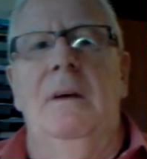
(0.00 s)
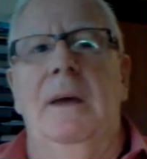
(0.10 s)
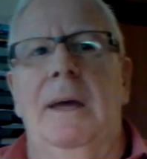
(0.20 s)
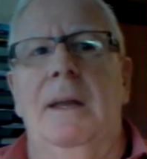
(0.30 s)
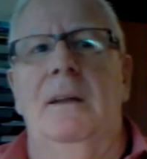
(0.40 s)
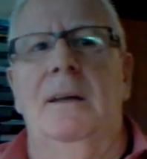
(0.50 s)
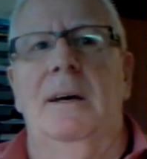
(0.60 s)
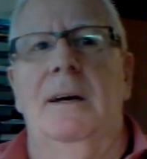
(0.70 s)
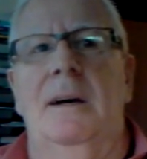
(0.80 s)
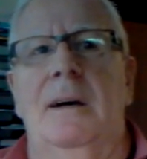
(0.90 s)
and
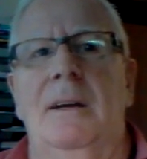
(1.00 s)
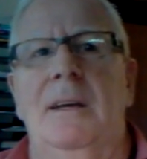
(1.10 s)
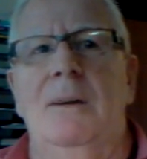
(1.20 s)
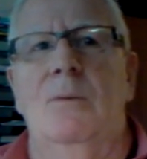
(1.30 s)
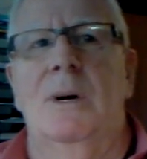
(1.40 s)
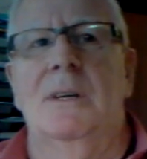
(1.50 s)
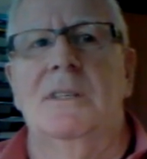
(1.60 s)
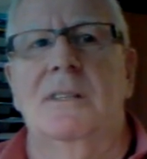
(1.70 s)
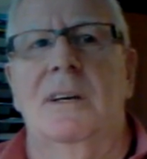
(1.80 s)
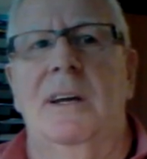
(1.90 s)
he
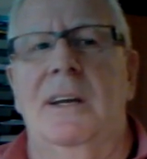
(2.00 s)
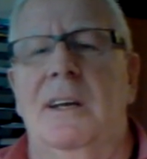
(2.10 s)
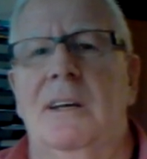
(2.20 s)
was a